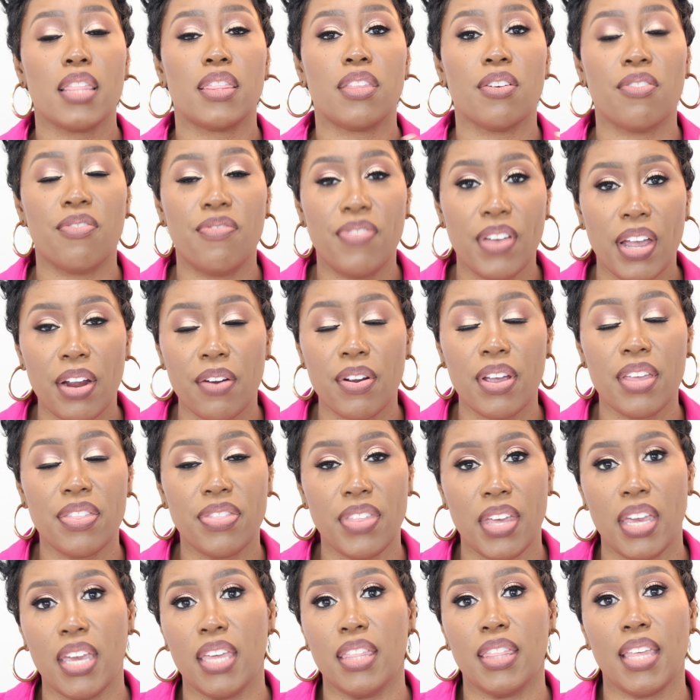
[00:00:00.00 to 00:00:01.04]
the very
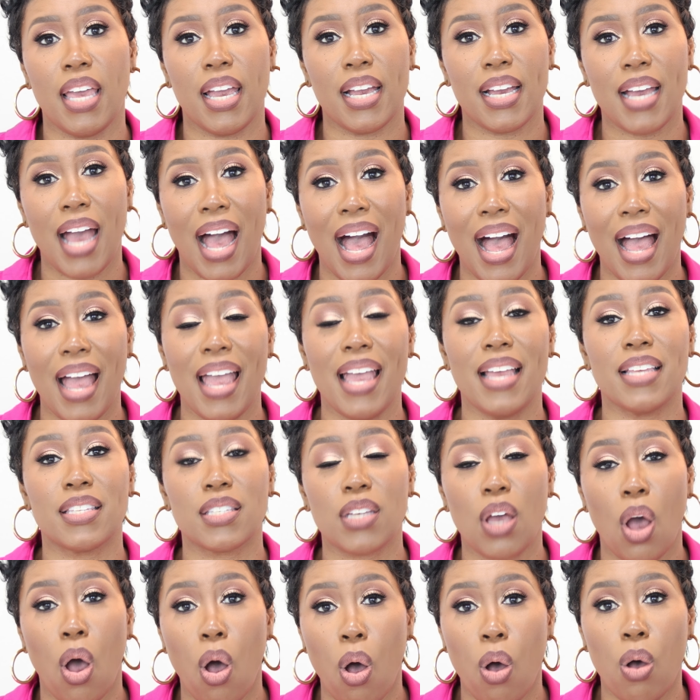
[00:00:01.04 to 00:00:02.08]
thing that God has
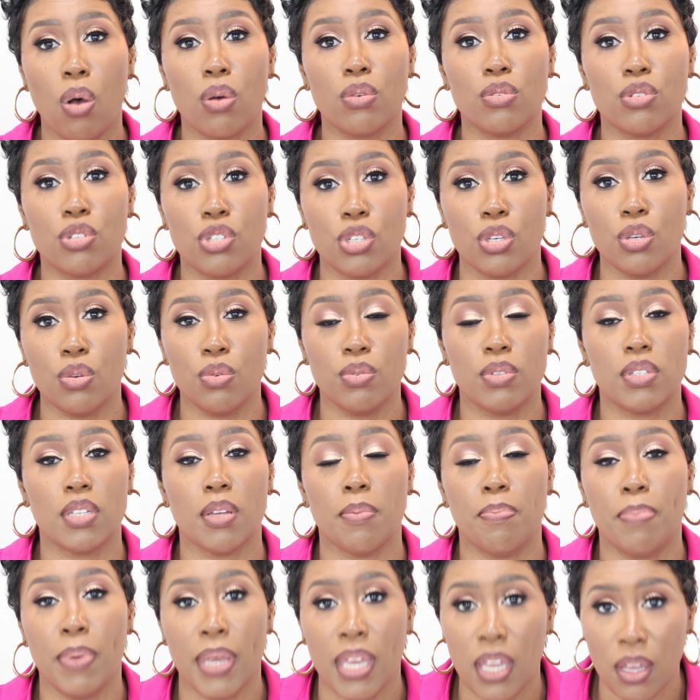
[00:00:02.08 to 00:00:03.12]
called you to
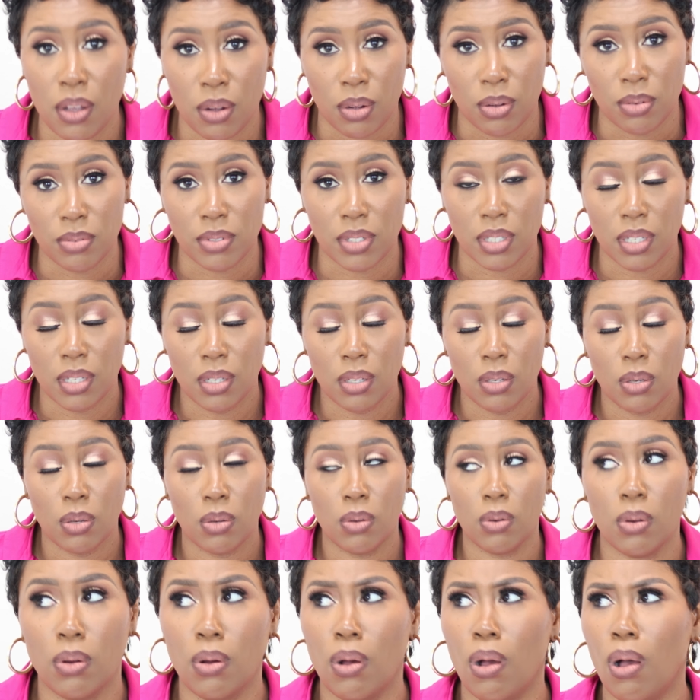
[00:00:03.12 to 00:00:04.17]
build.
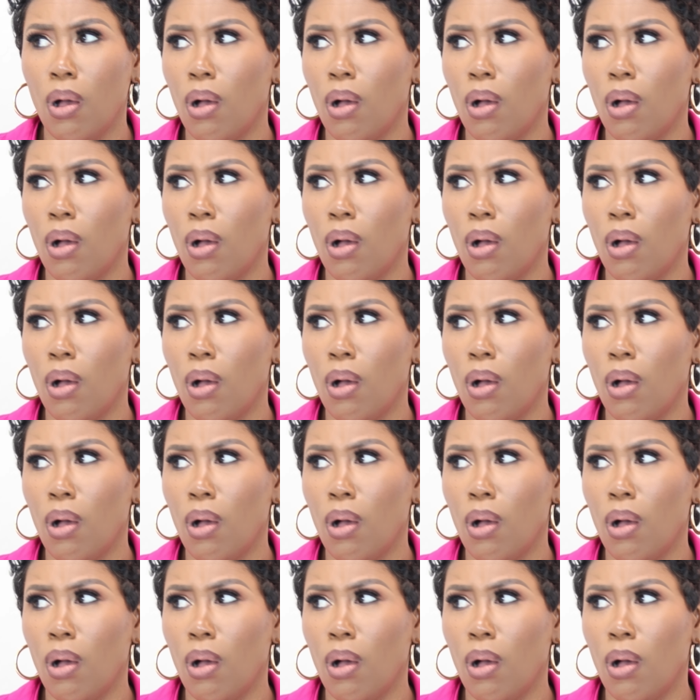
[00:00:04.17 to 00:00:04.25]
Woo!